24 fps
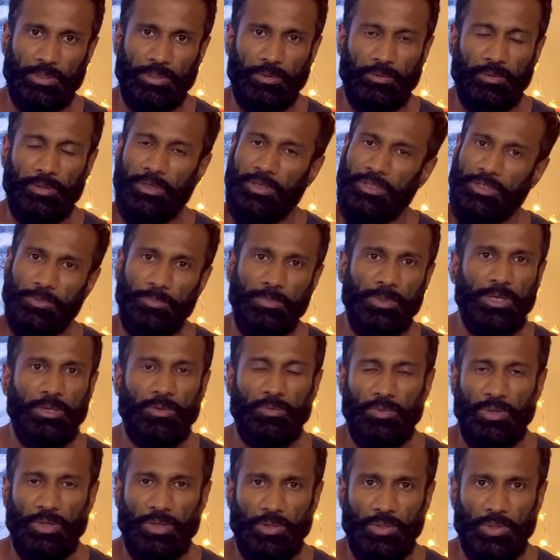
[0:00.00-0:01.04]
There is many
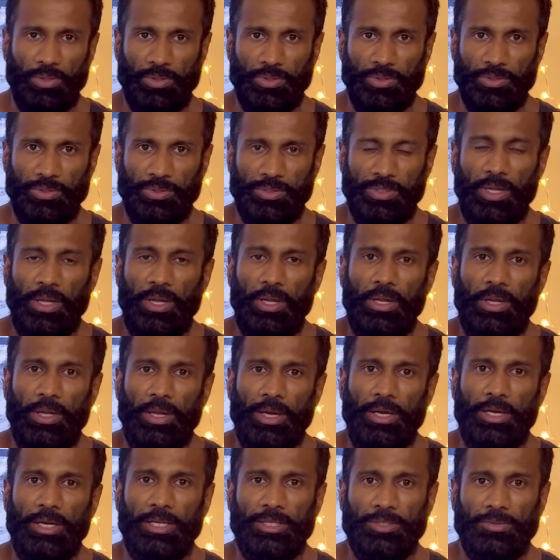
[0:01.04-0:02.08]
variations.
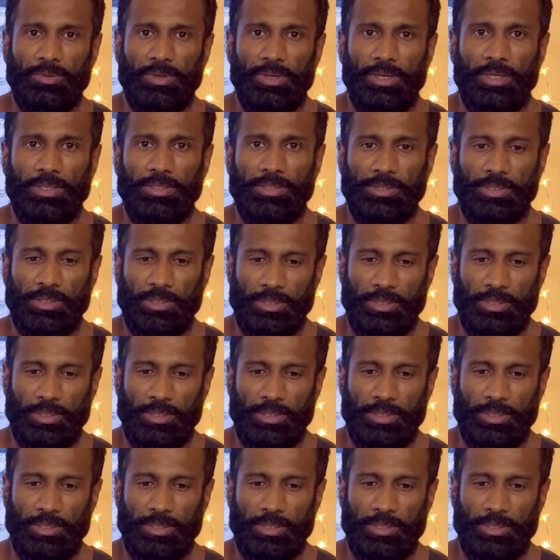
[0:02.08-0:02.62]
And as well as